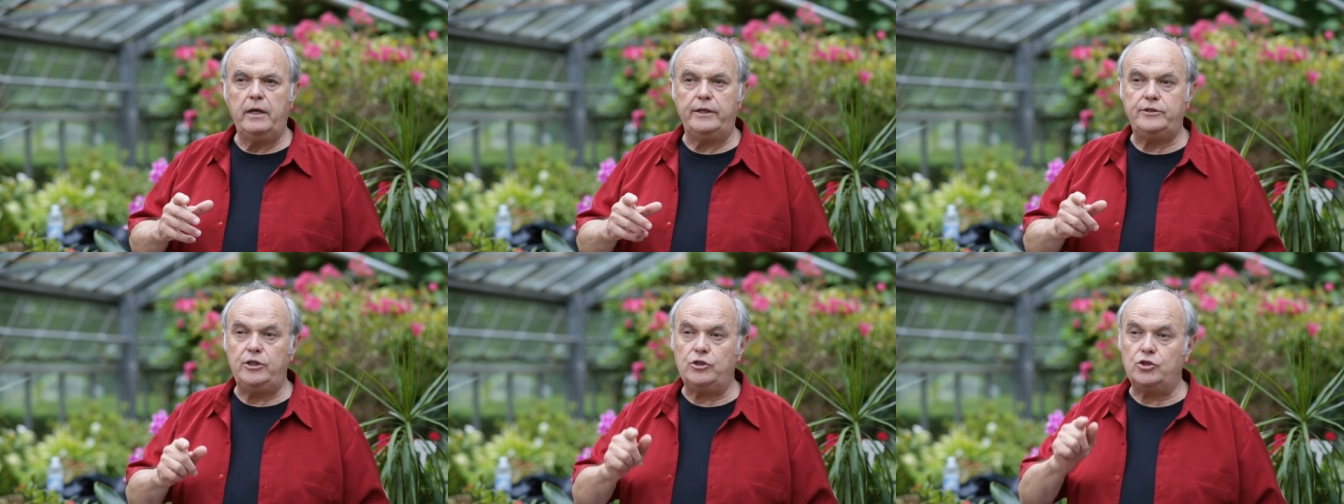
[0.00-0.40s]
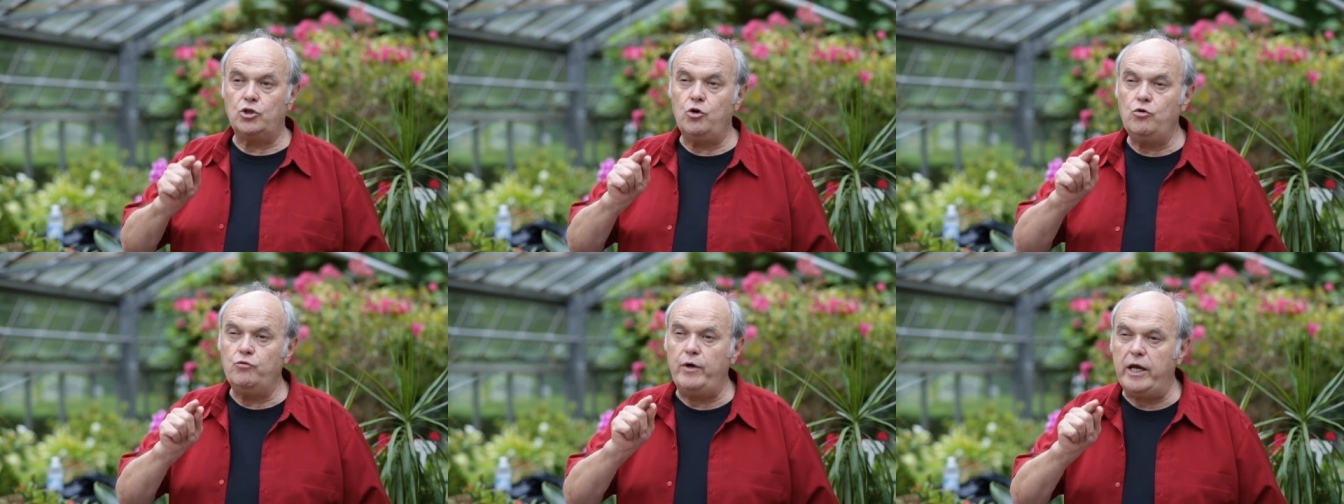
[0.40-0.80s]
She
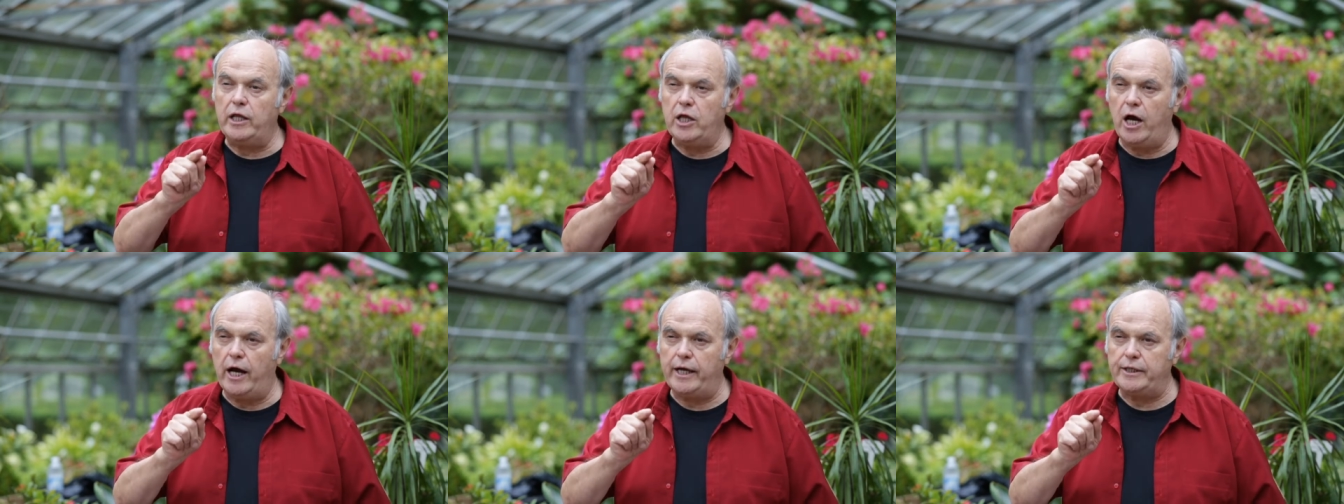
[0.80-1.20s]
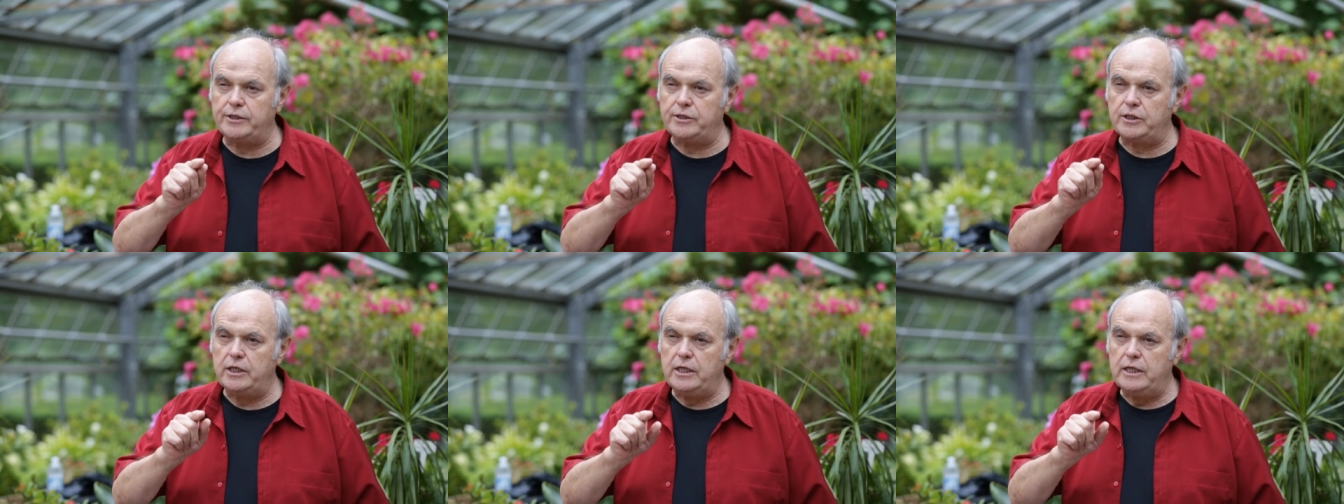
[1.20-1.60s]
soon
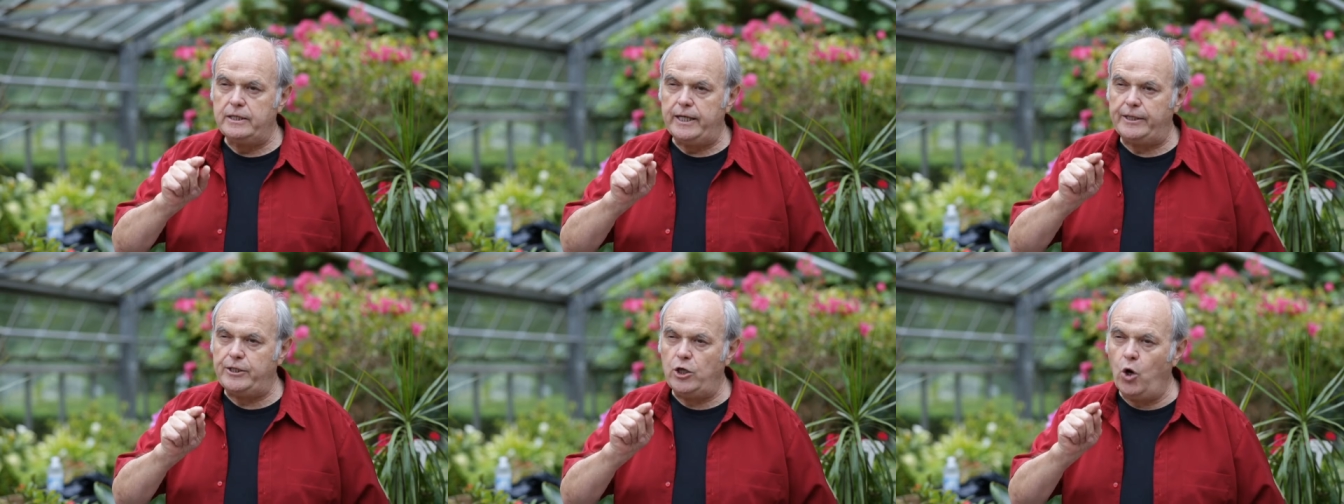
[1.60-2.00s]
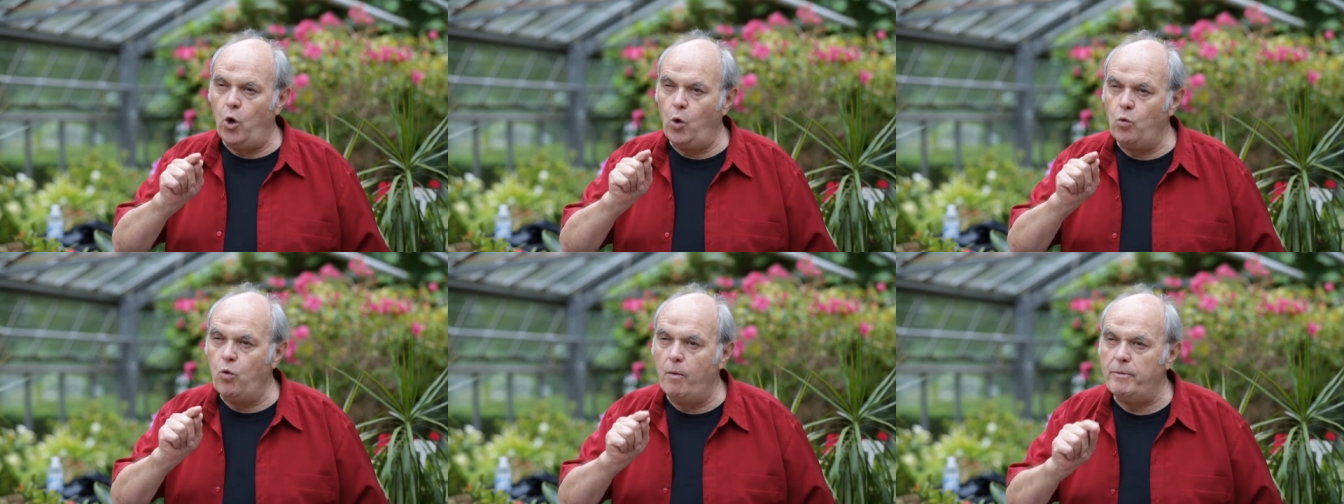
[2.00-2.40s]
realized that the
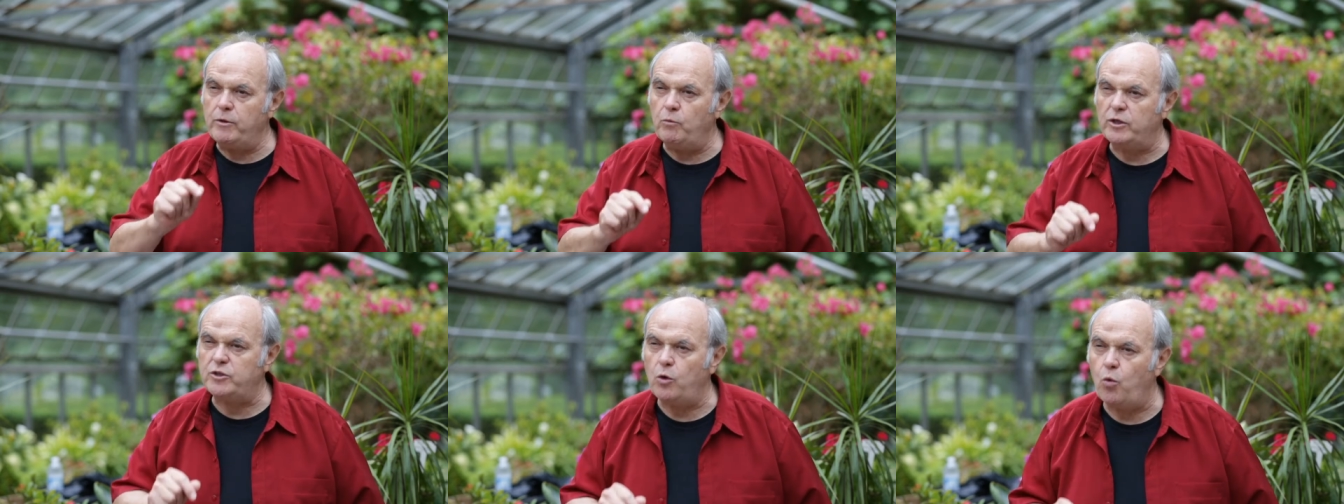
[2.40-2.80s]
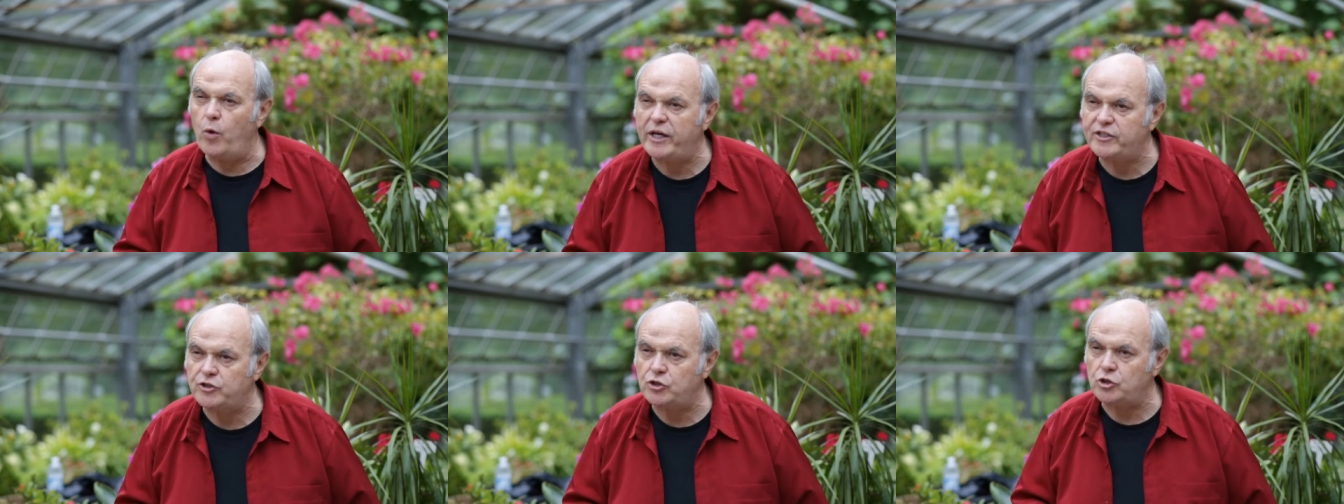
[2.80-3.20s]
old woman was a
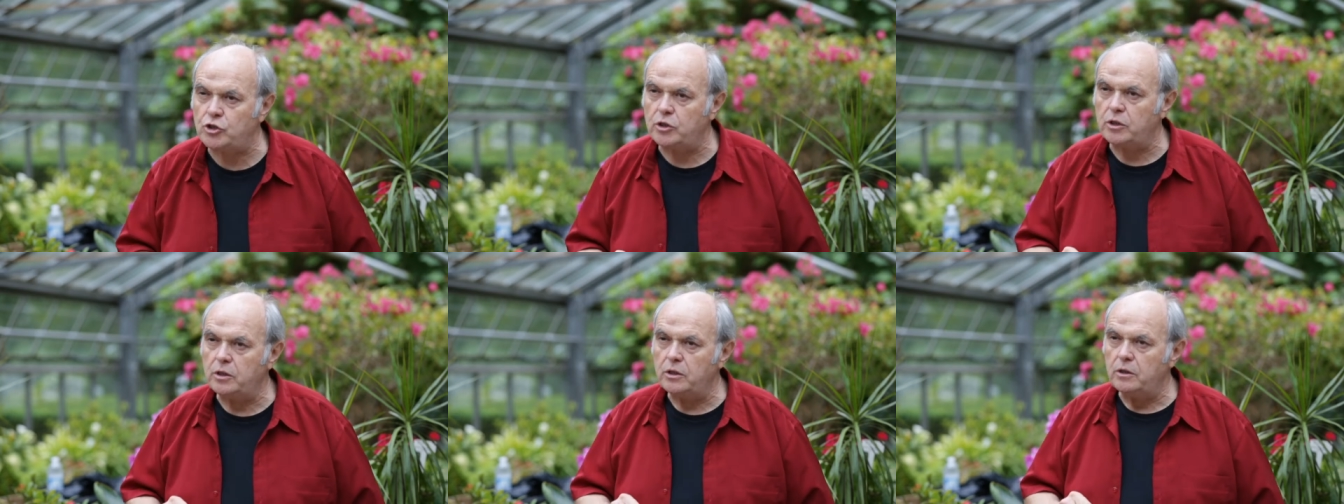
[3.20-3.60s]
witch.